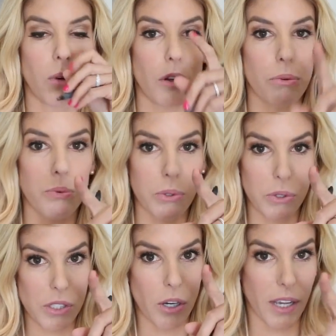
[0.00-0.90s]
What are the
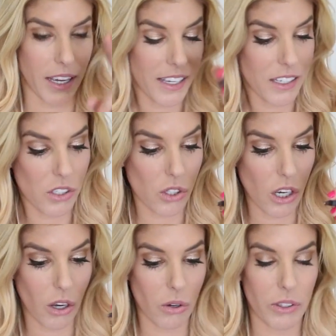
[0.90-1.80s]
rules? Okay,
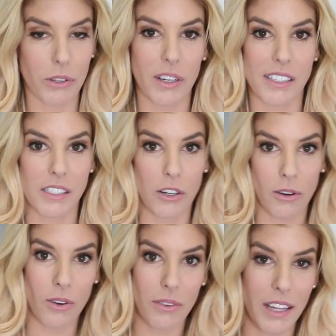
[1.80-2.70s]
so you guys
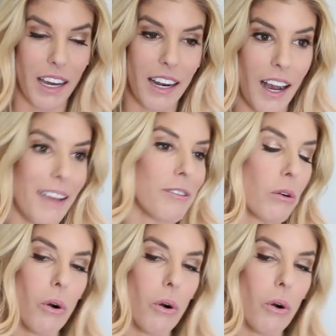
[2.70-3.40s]
know that I have no